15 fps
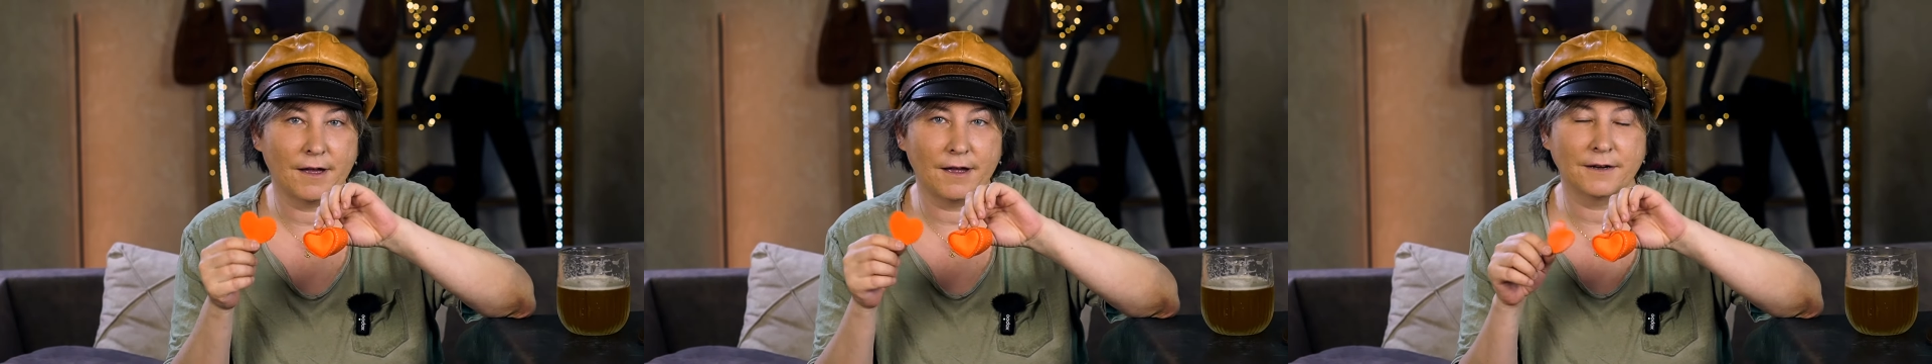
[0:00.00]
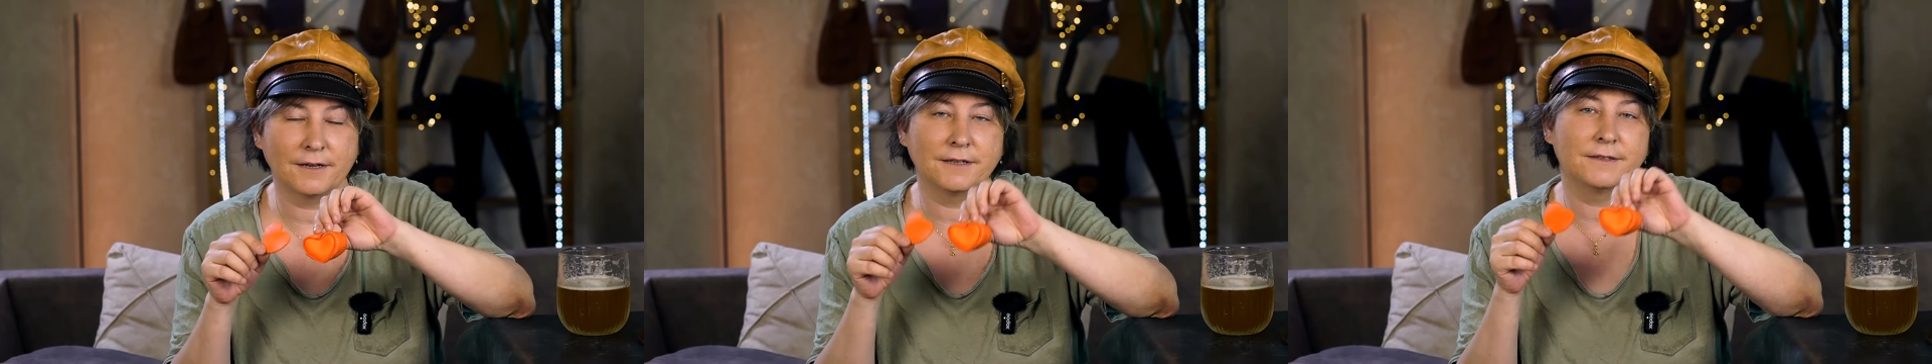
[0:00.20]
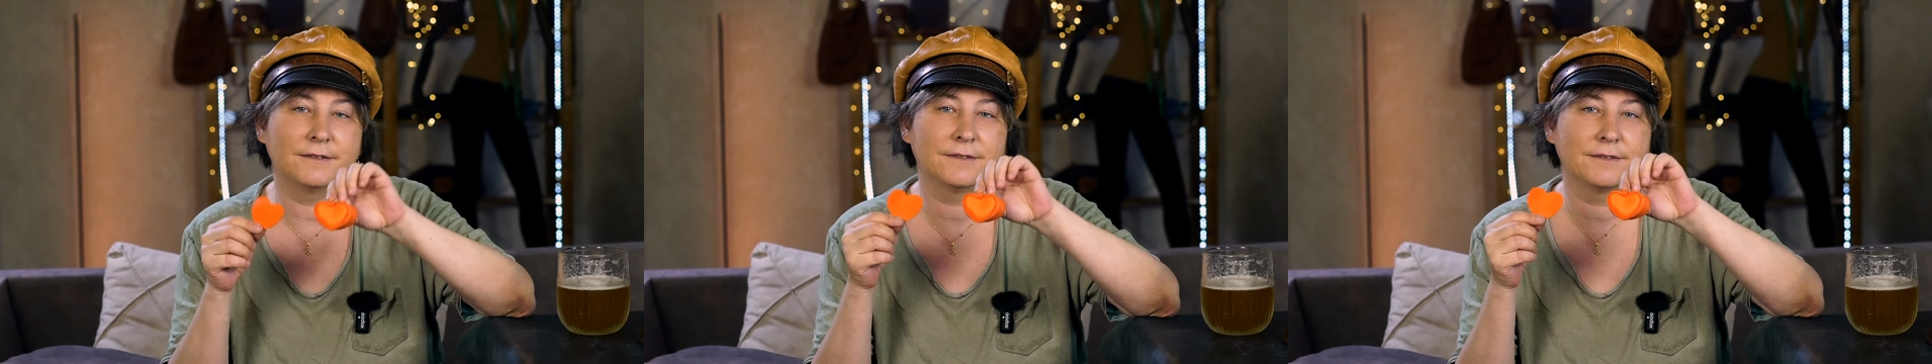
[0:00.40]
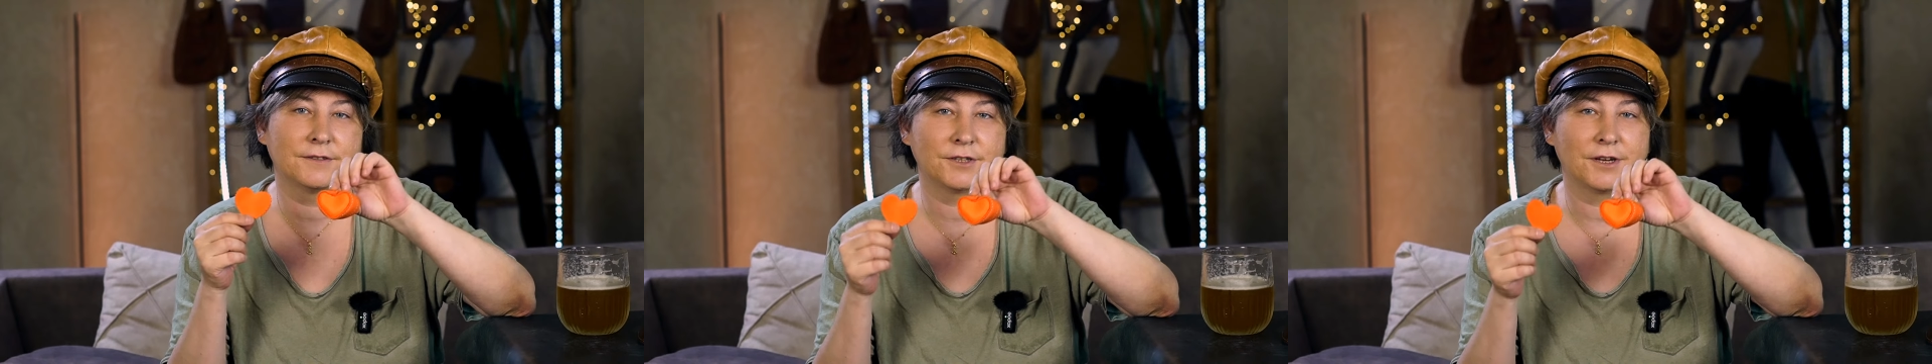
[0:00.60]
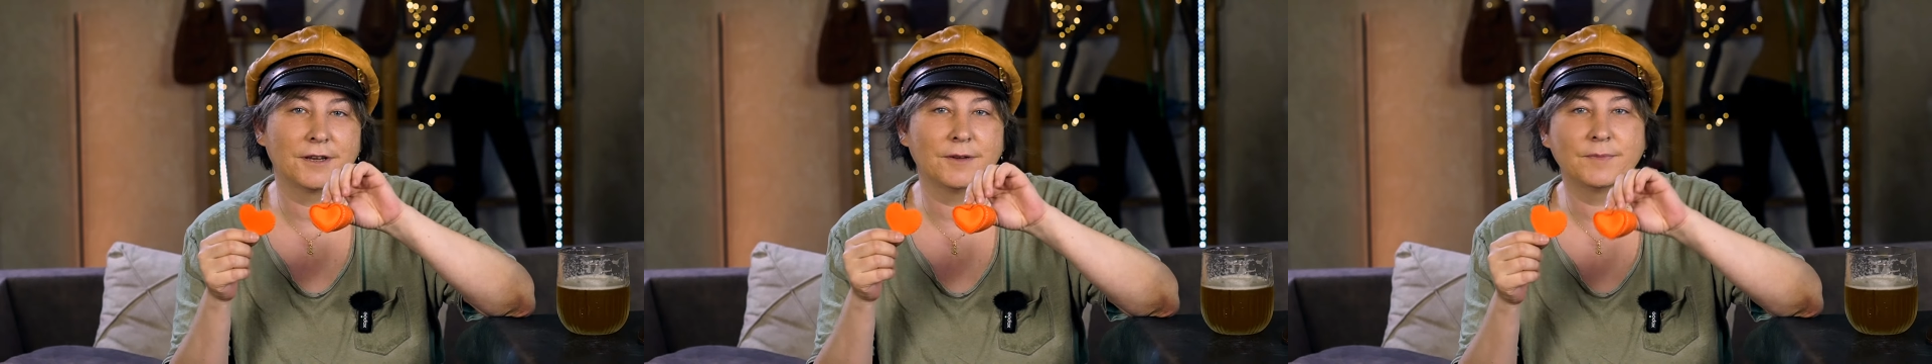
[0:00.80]

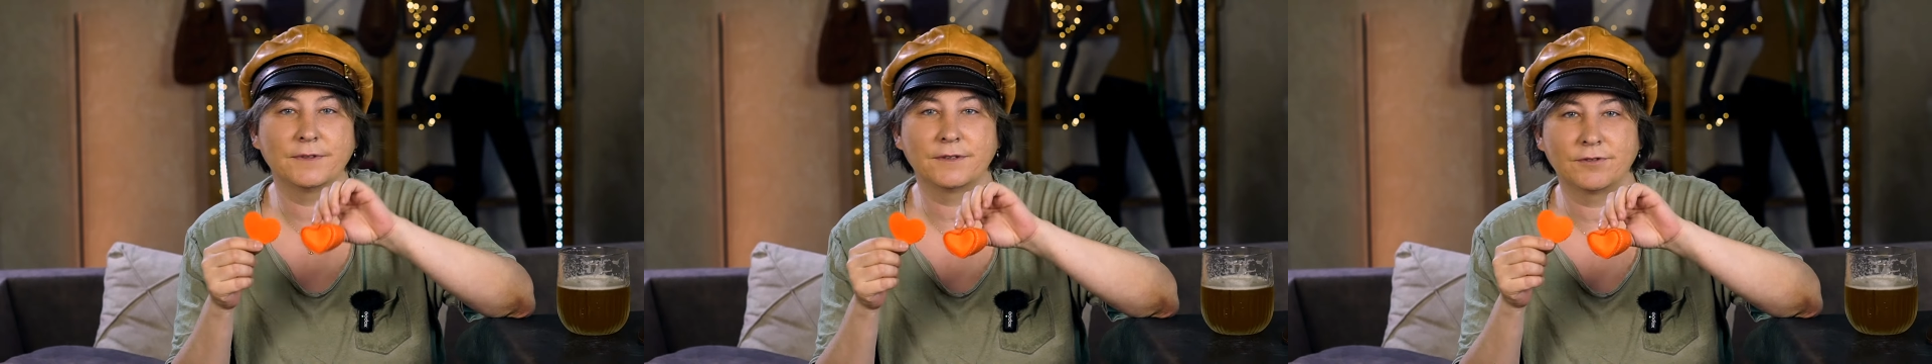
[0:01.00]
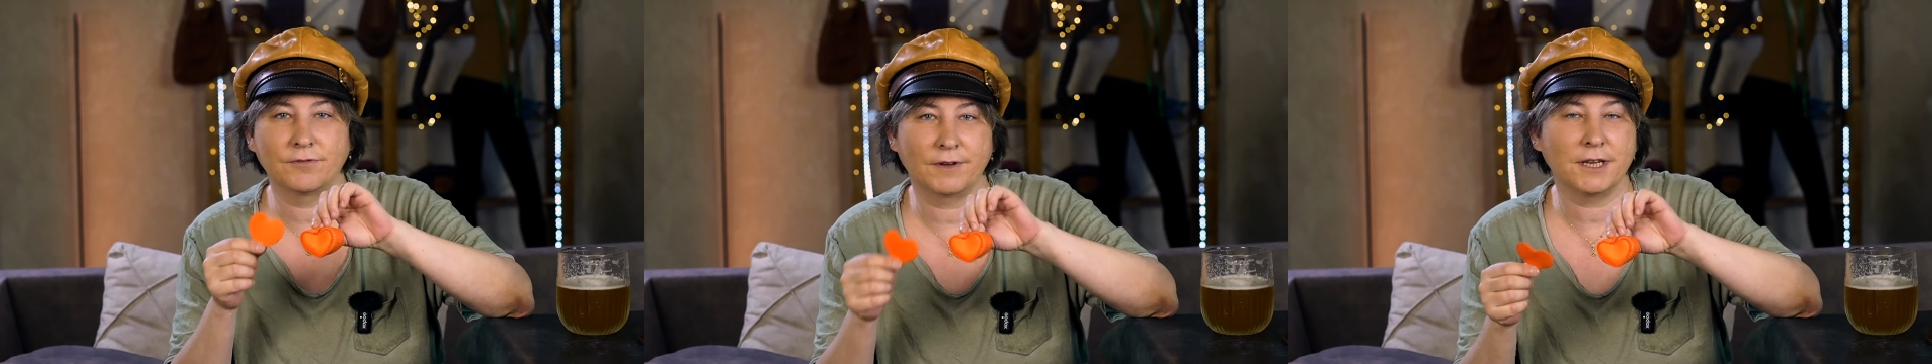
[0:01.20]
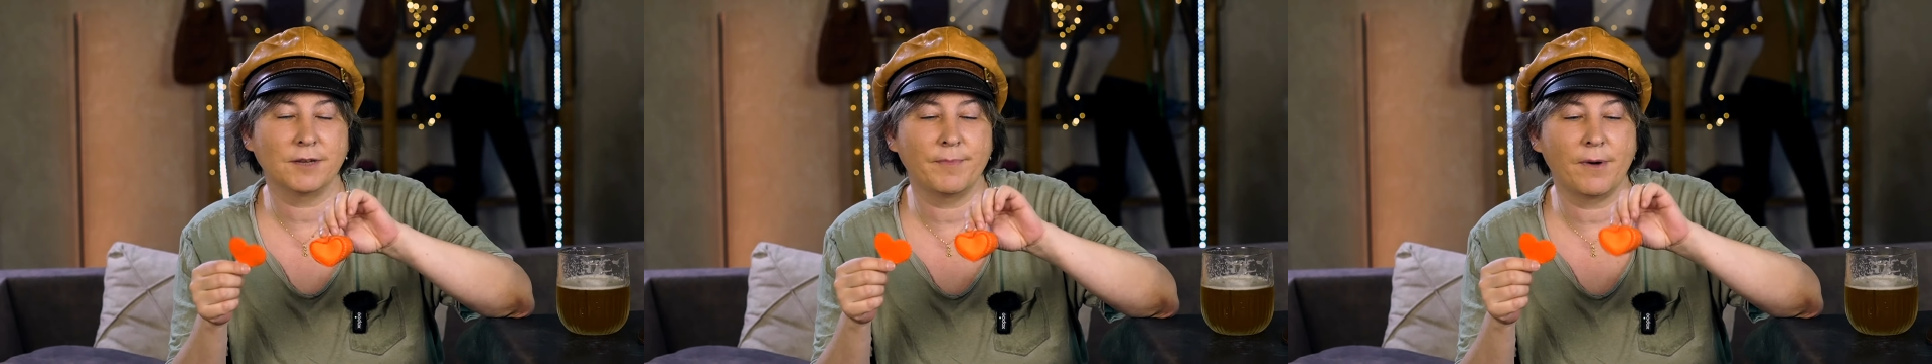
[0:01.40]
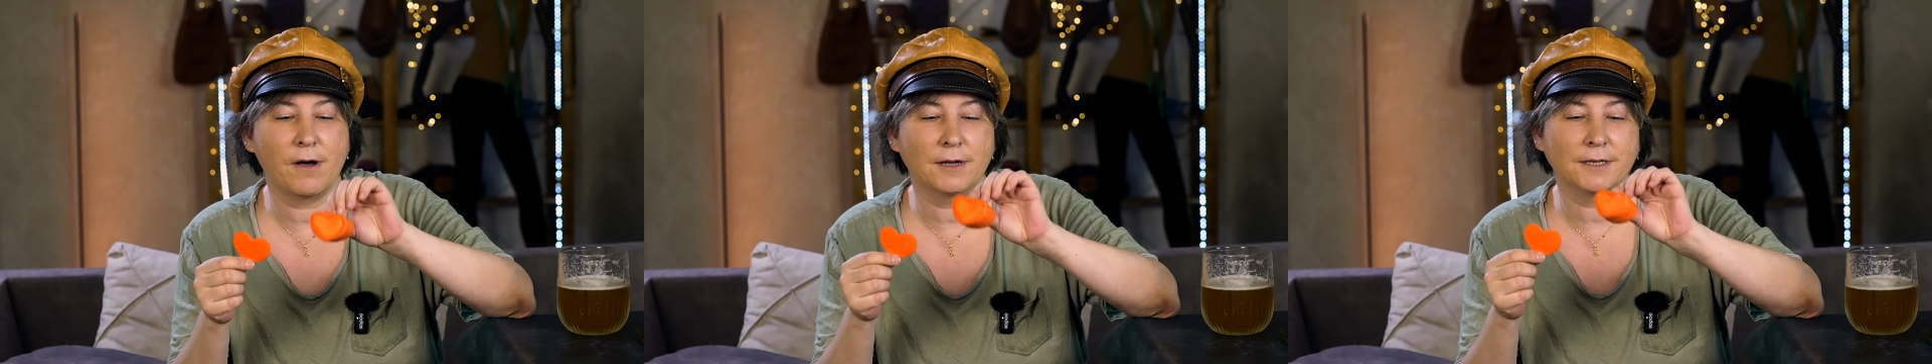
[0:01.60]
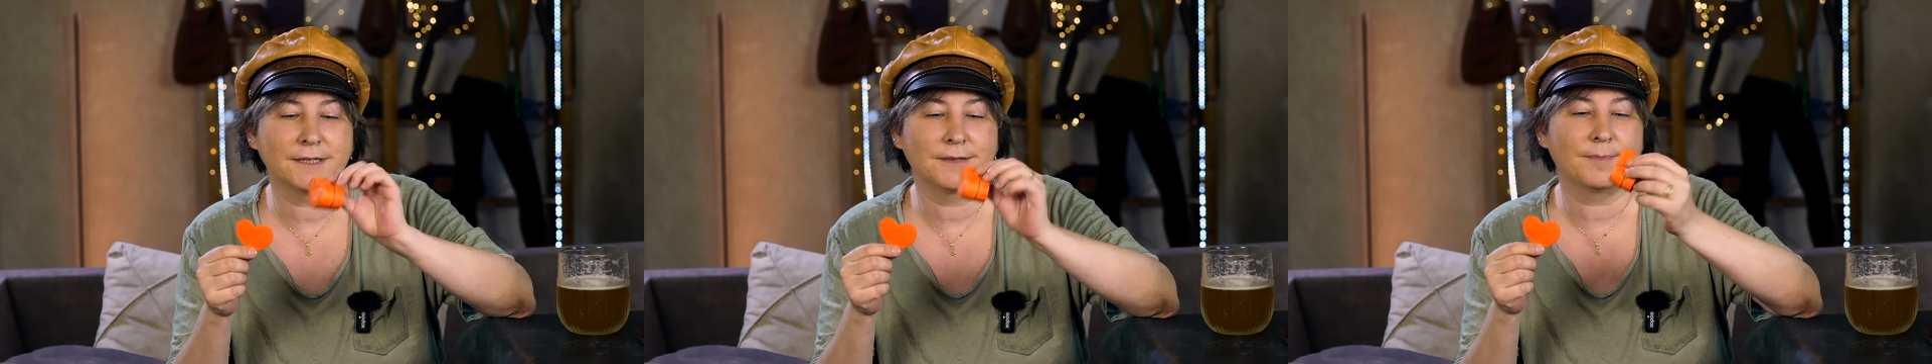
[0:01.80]
heart-shaped ring
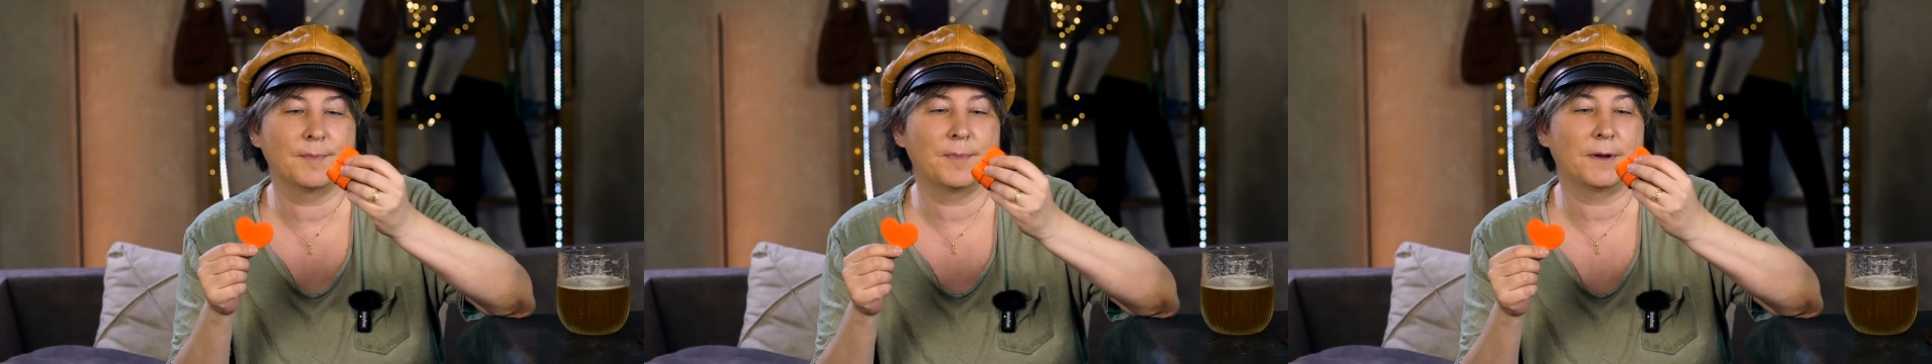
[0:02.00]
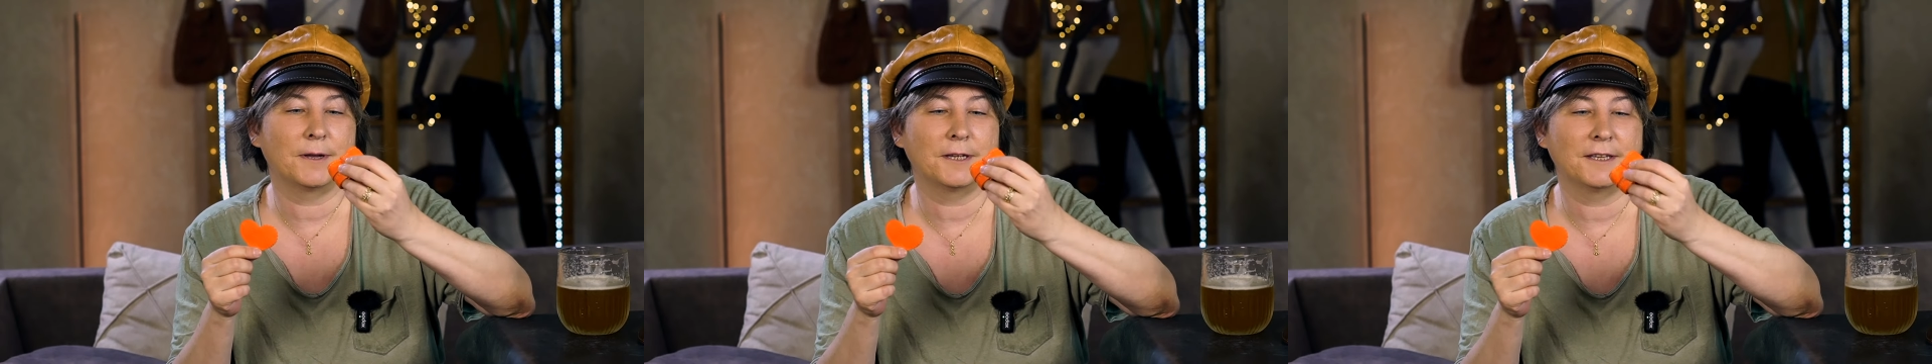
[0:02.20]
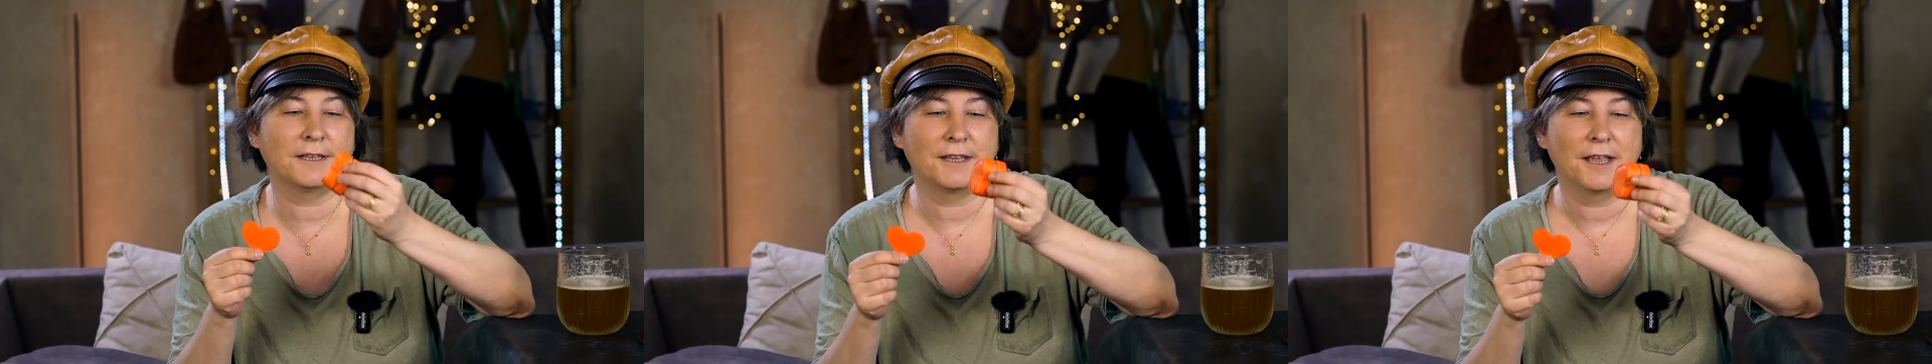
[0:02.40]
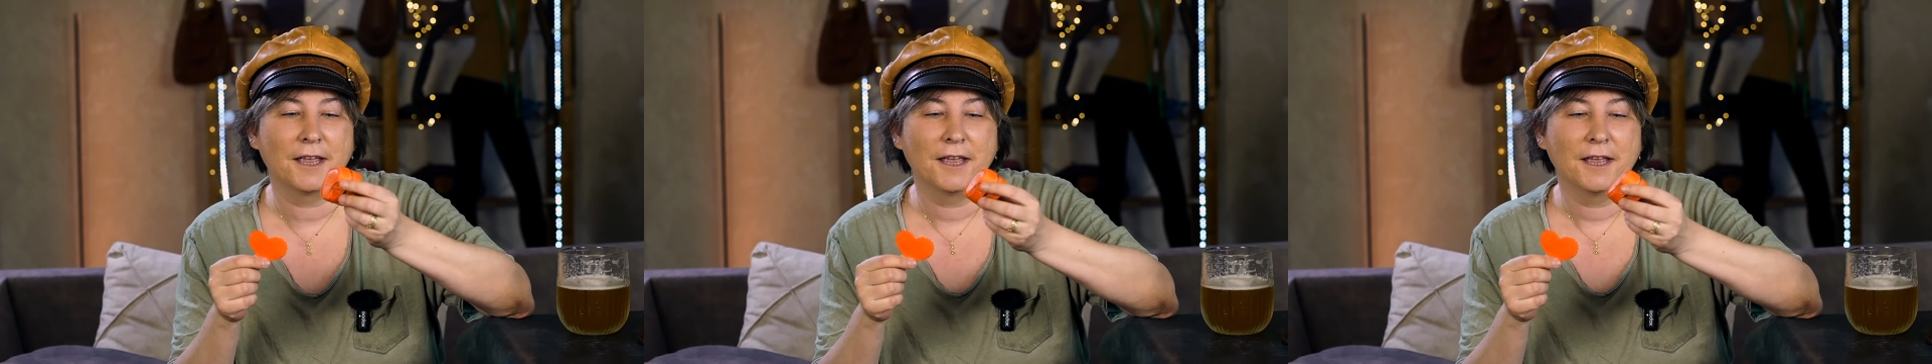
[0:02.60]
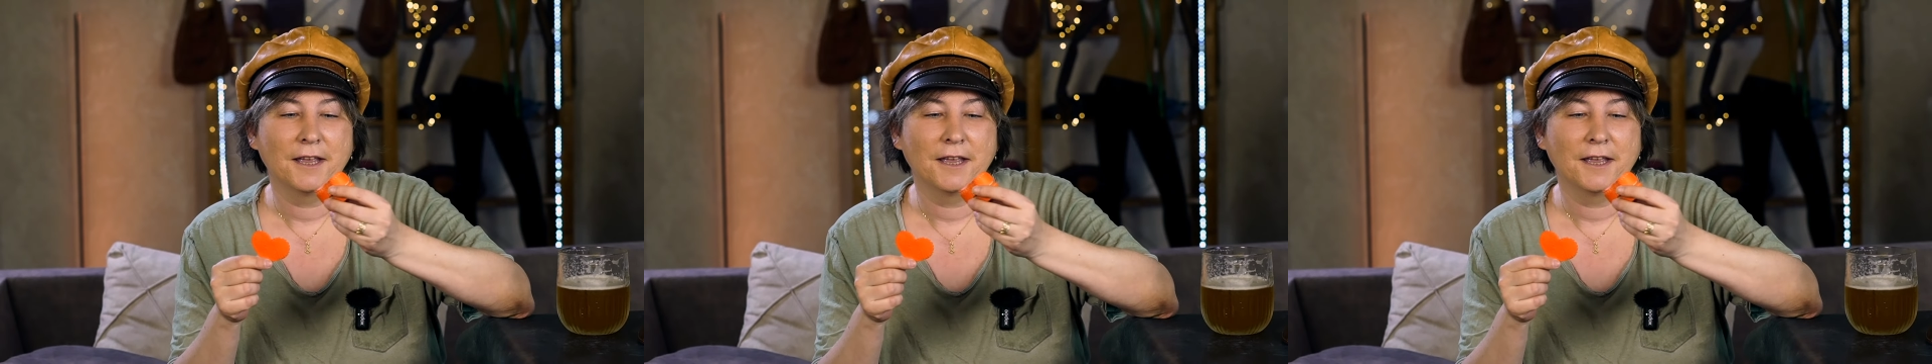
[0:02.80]
box, but